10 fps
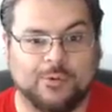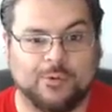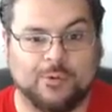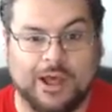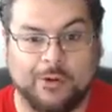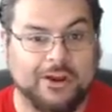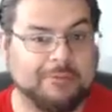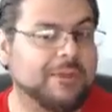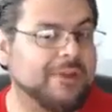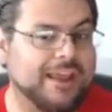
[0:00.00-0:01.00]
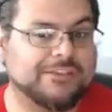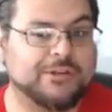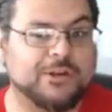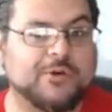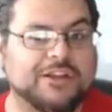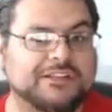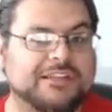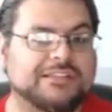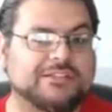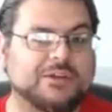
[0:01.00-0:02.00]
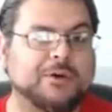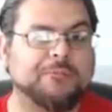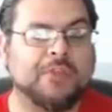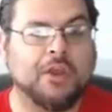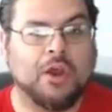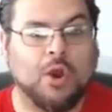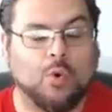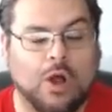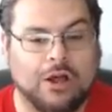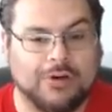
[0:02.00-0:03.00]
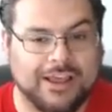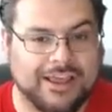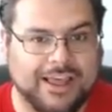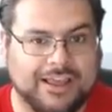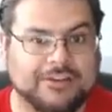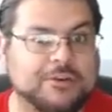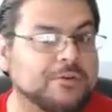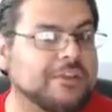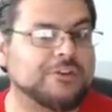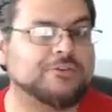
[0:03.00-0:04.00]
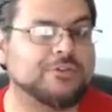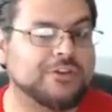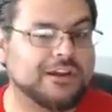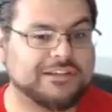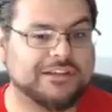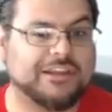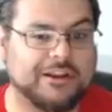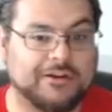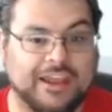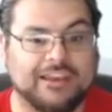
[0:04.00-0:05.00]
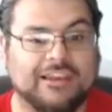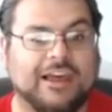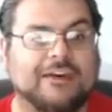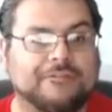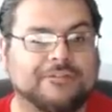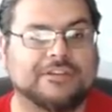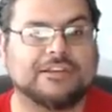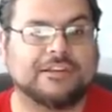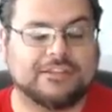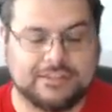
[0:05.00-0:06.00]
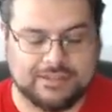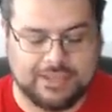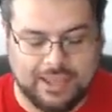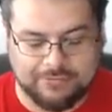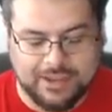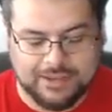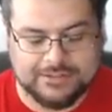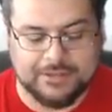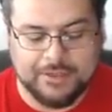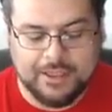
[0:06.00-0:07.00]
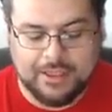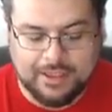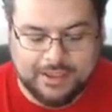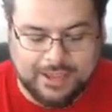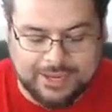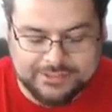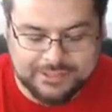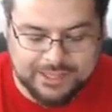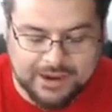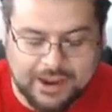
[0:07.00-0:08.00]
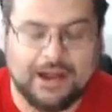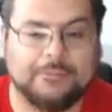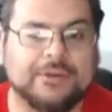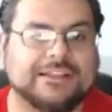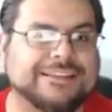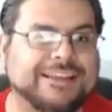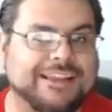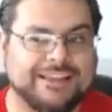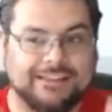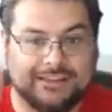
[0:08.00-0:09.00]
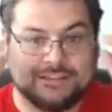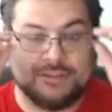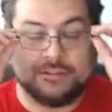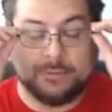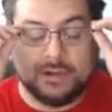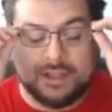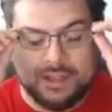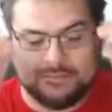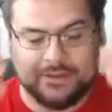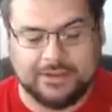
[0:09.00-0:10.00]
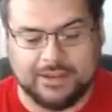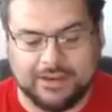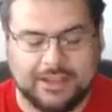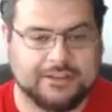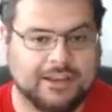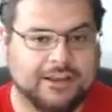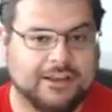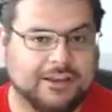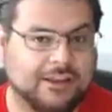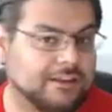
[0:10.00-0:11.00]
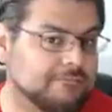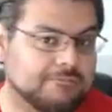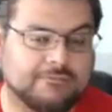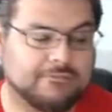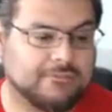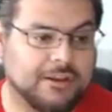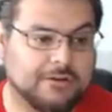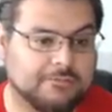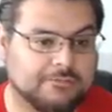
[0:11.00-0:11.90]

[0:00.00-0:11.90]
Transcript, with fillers: I want to be able to answer your questions, so while I, I do the introduction here, I'd love to, to have you guys uh, actually comment in this Facebook Live and, and, uh, and you know,